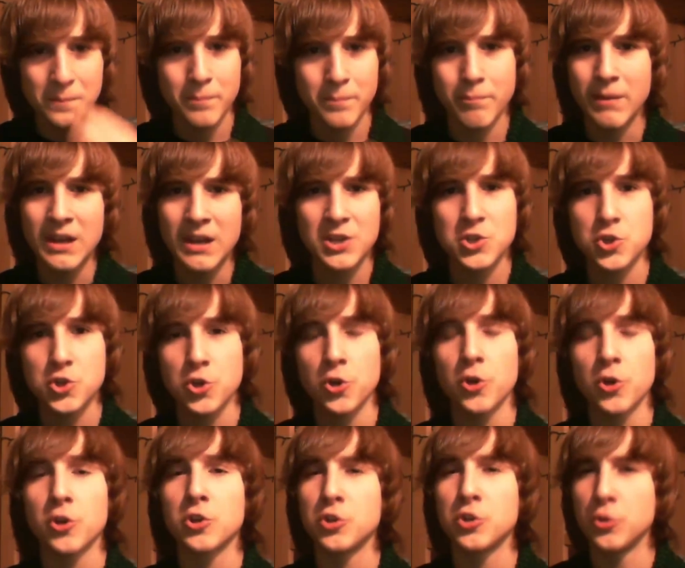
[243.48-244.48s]
make
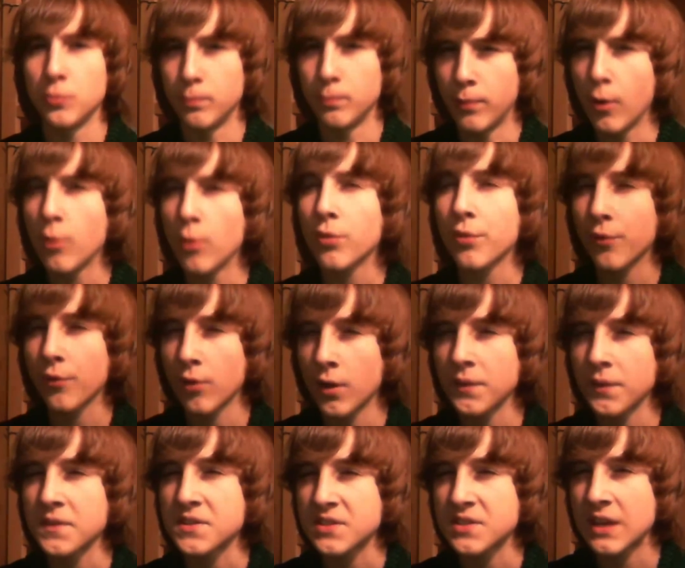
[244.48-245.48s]
sure you both are
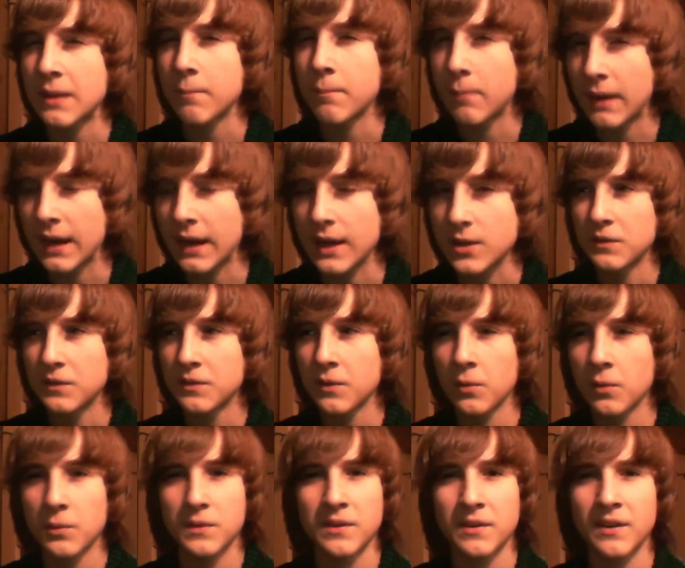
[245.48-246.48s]
on the same page.
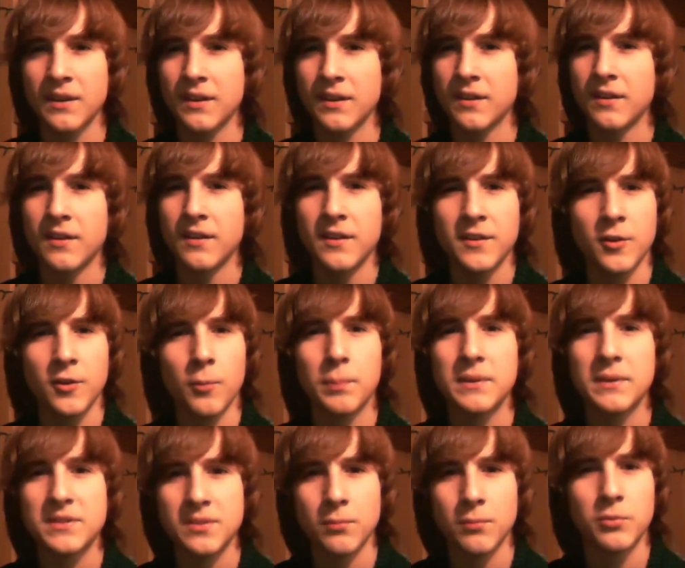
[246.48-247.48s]
Don't
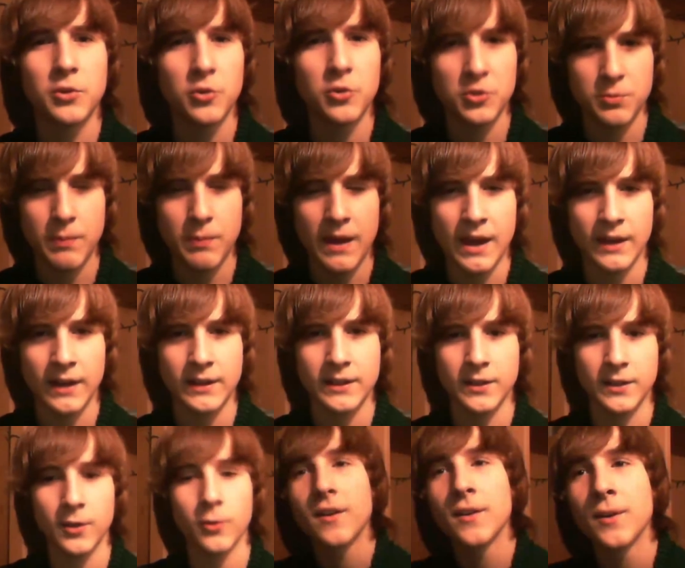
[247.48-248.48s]
be some douchebag and
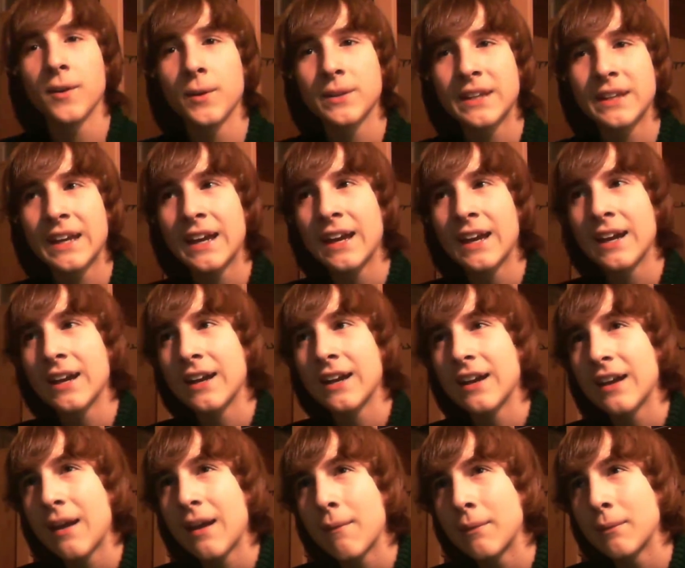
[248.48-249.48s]
go, oh yeah,
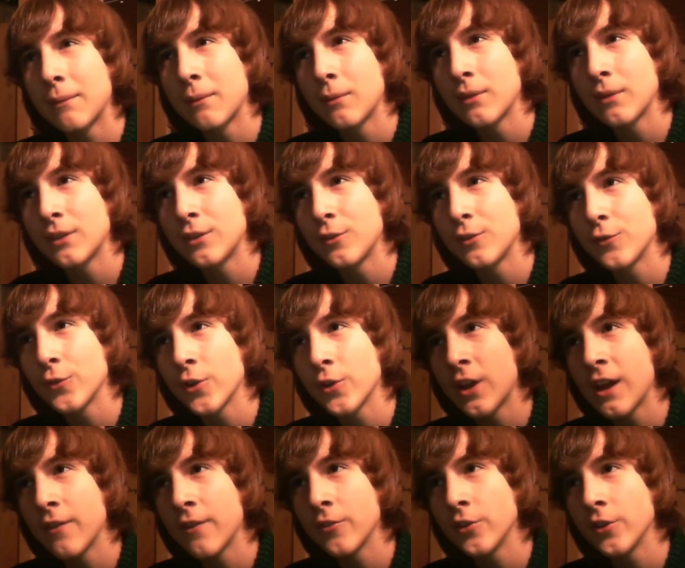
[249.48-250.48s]
I'm gonna be with you
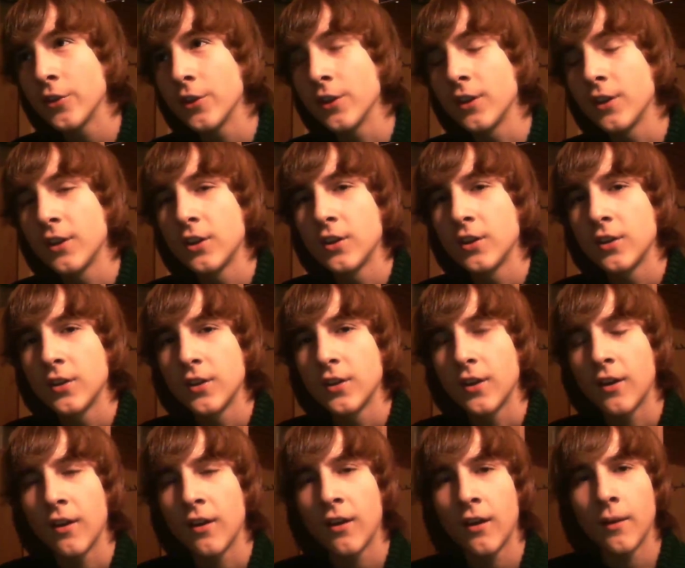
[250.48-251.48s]
forever.
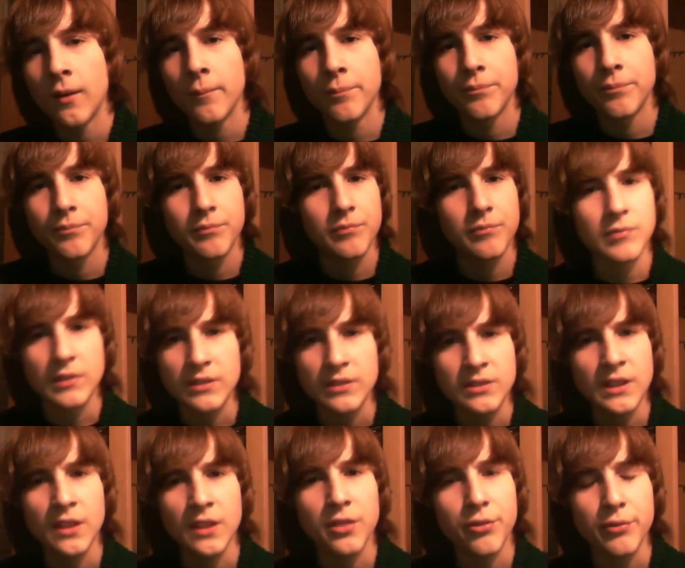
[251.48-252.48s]

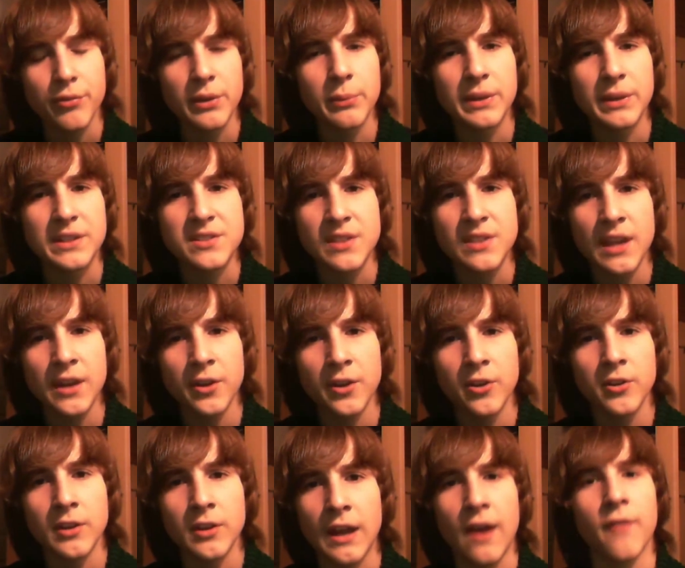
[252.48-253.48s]
Then 3 weeks
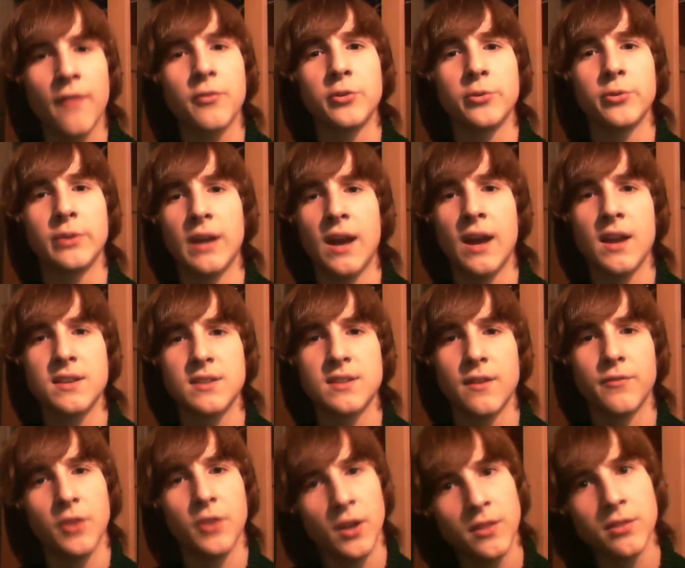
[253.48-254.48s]
later, after you guys
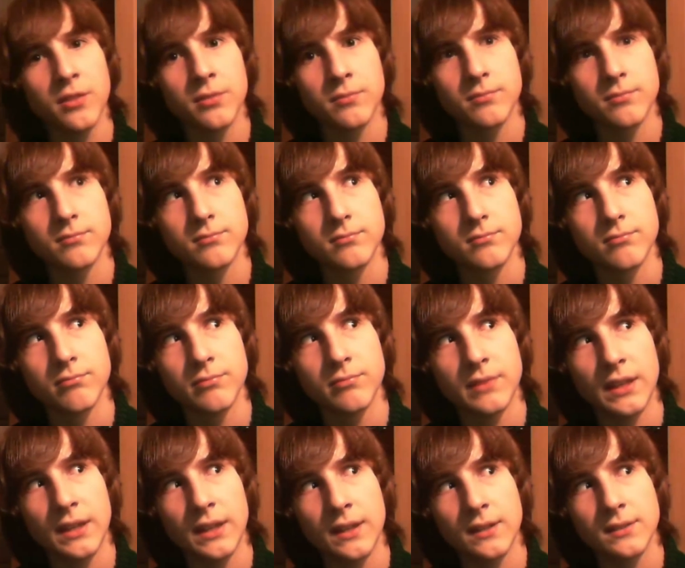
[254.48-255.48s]
have done
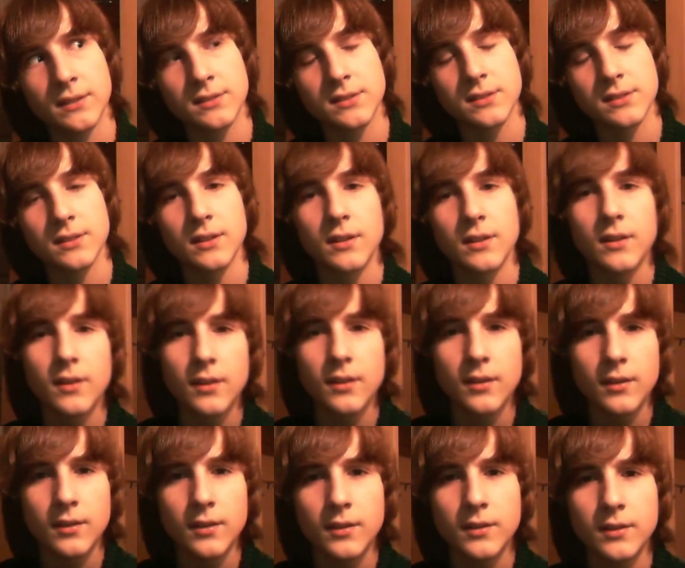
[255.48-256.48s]
things,
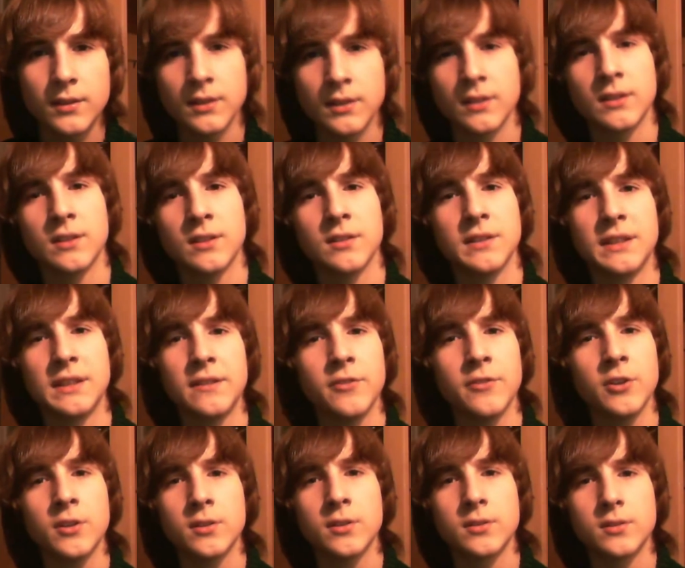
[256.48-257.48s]
you leave
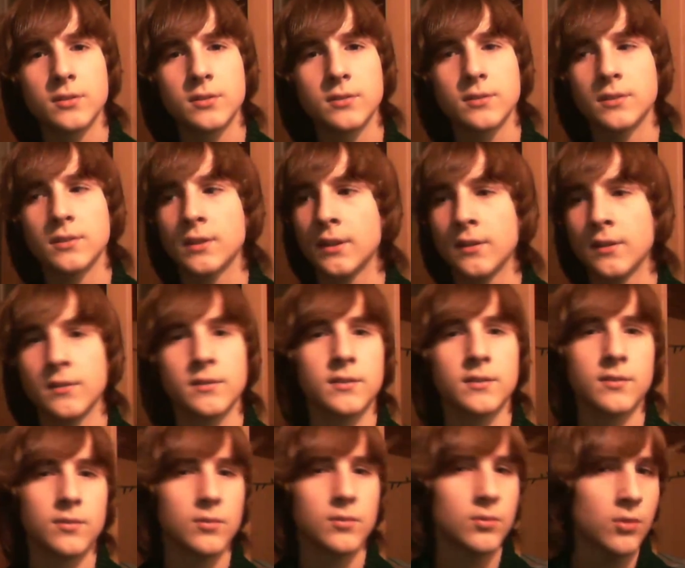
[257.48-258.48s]
her, and
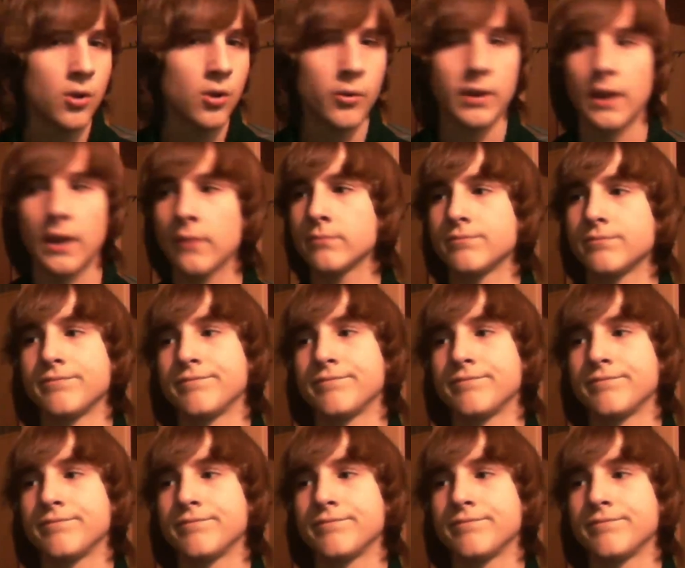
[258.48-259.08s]
hey,